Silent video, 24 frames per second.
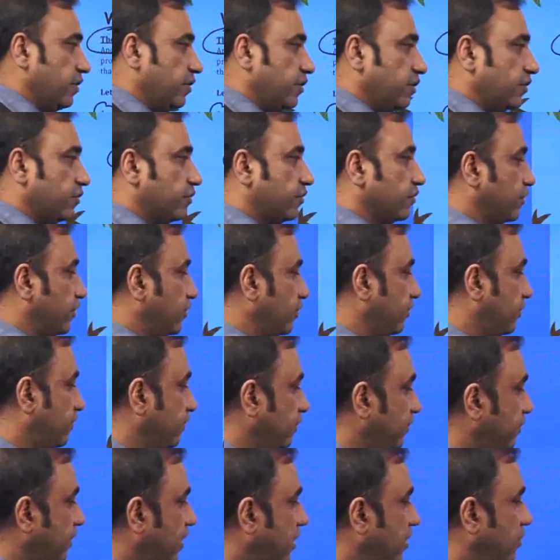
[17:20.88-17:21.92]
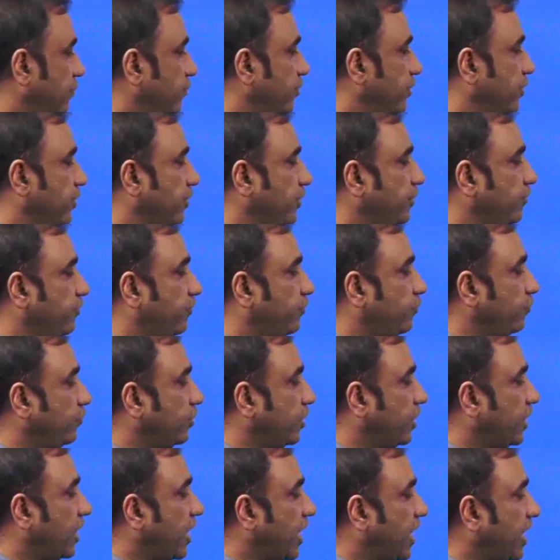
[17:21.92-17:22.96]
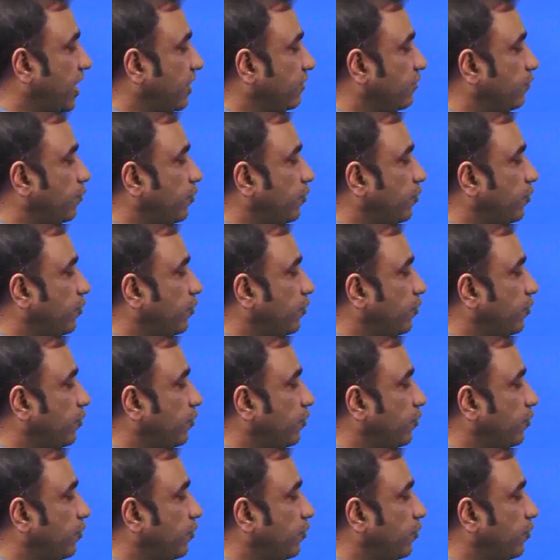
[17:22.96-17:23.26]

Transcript: So, this is how we reach to the last